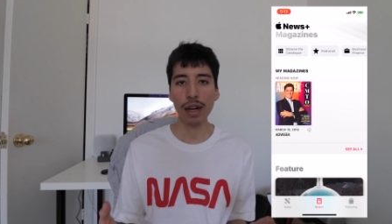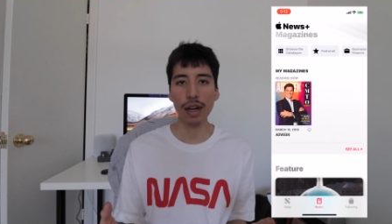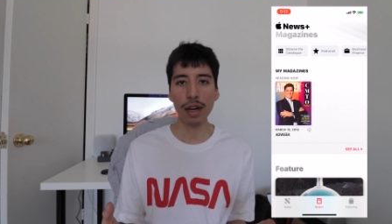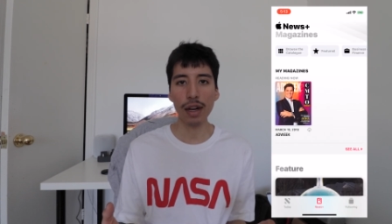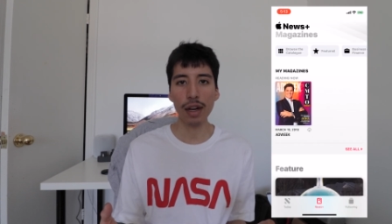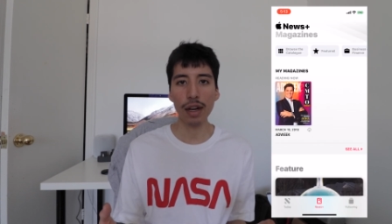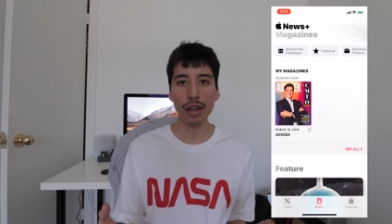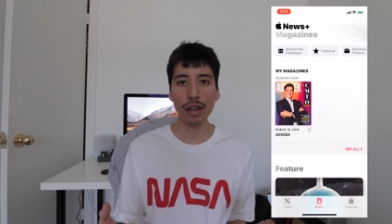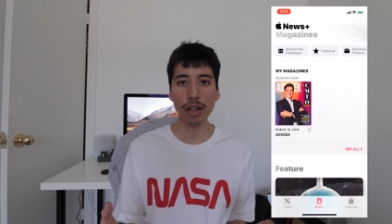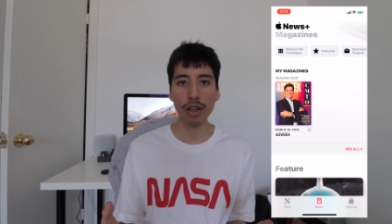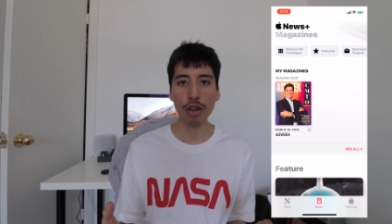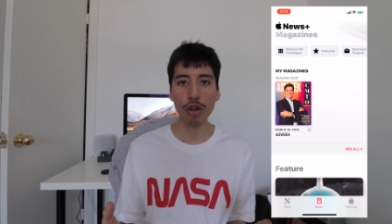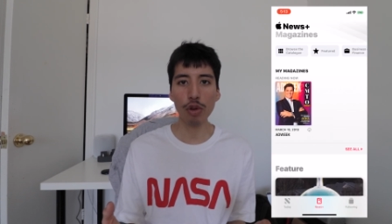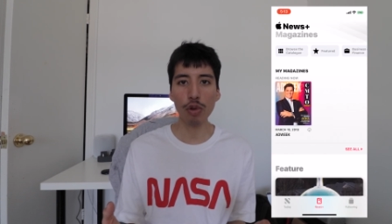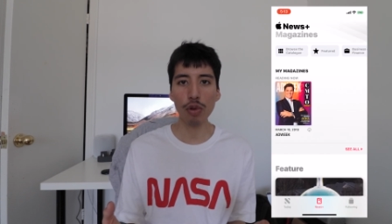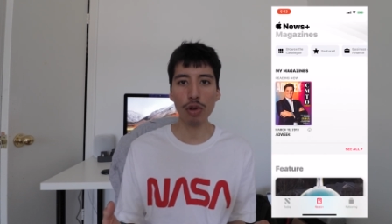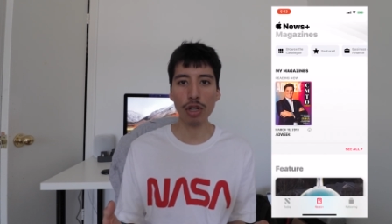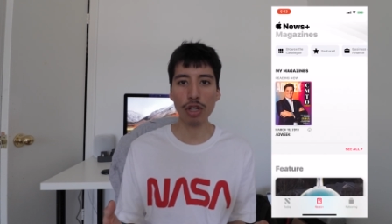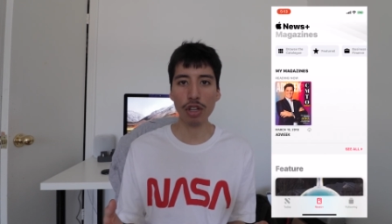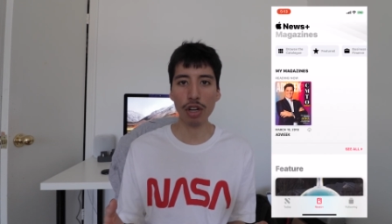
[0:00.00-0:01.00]
a
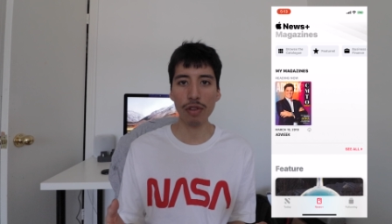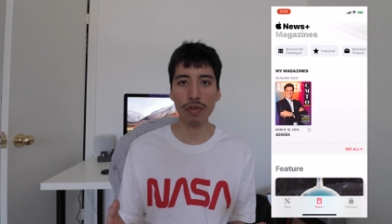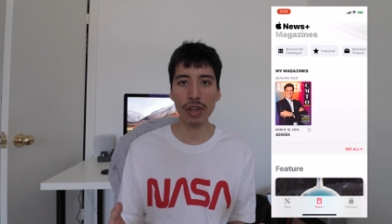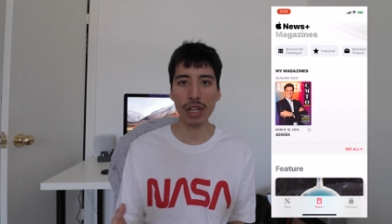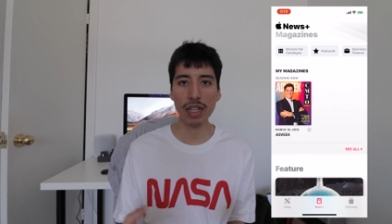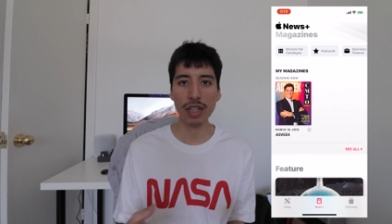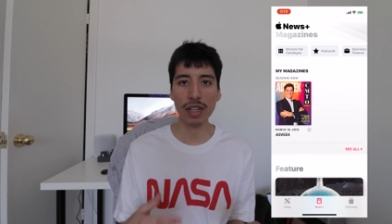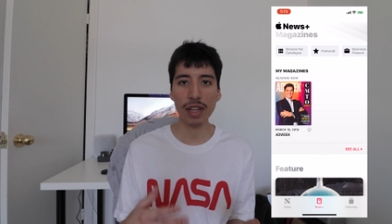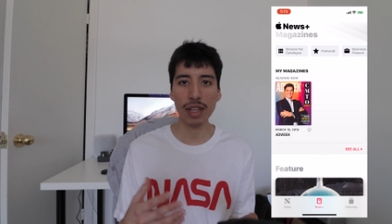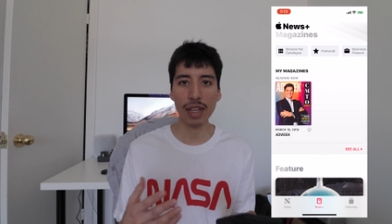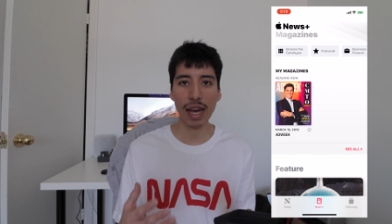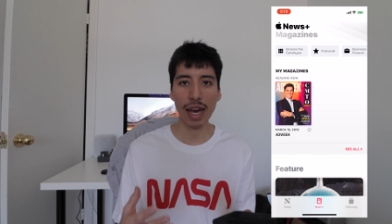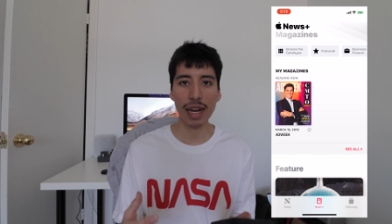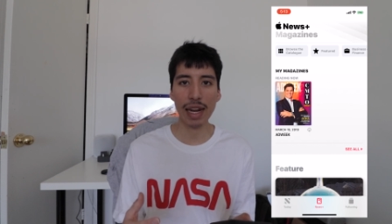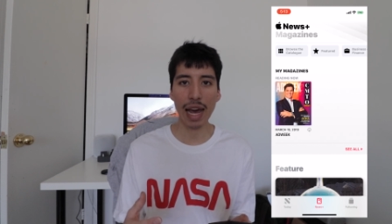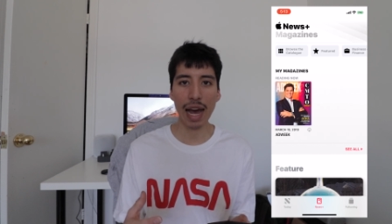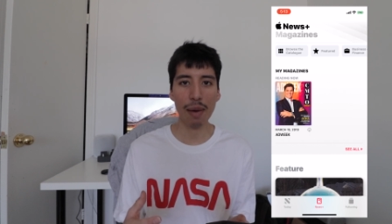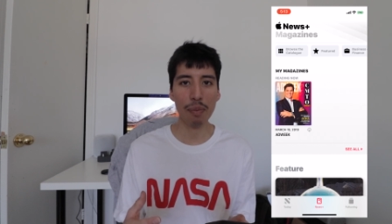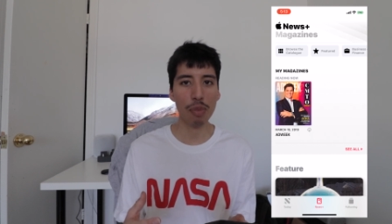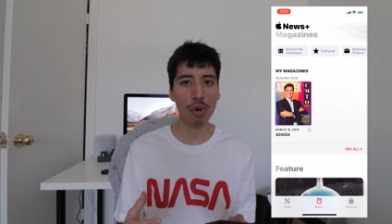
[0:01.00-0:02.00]
new service
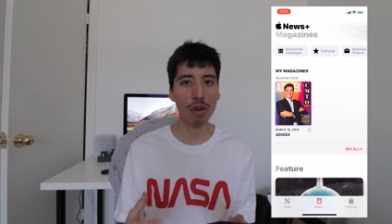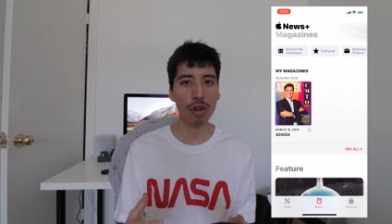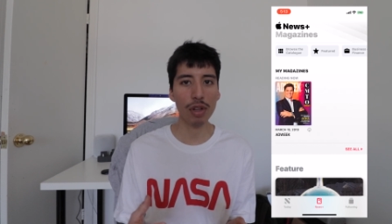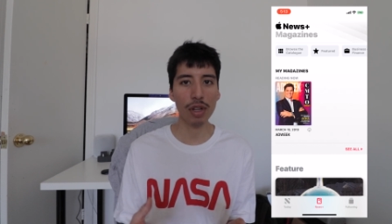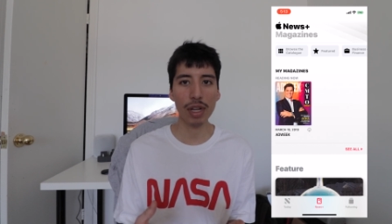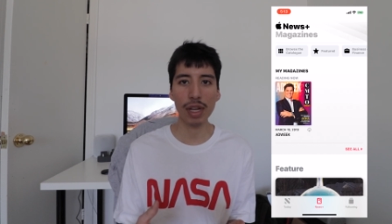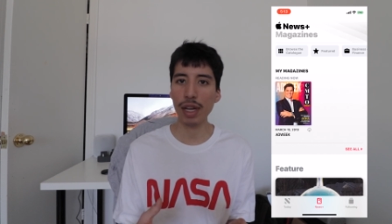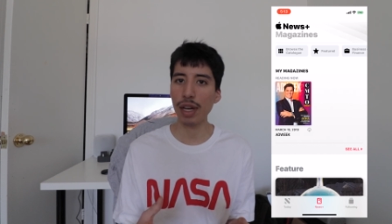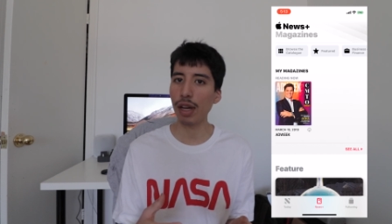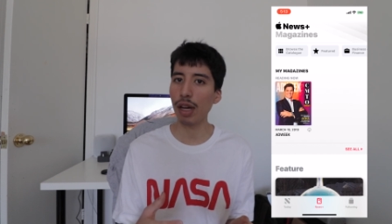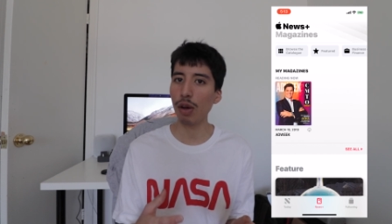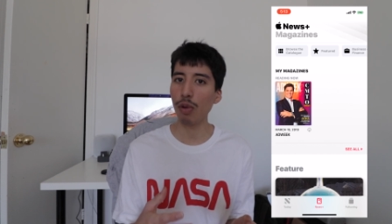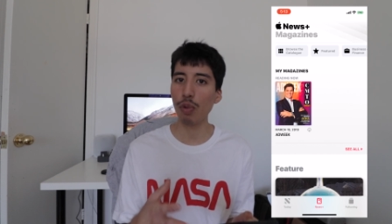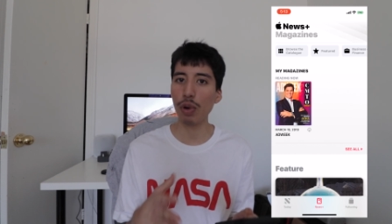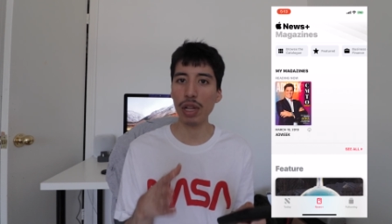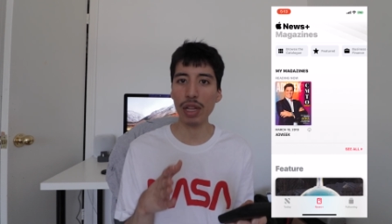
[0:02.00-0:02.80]
that Apple uh,